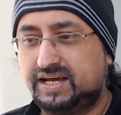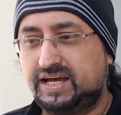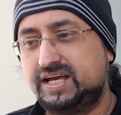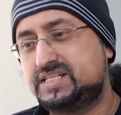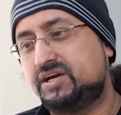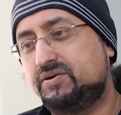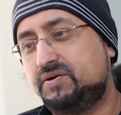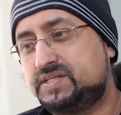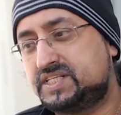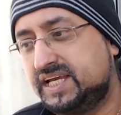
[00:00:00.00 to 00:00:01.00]
So
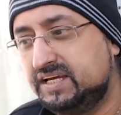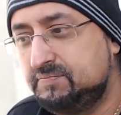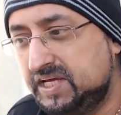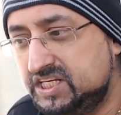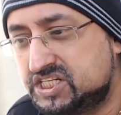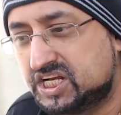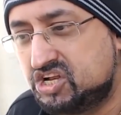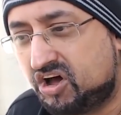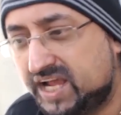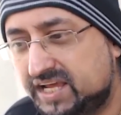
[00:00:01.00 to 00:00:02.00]
Singh means
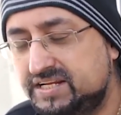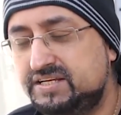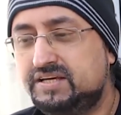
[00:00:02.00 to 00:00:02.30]
lion.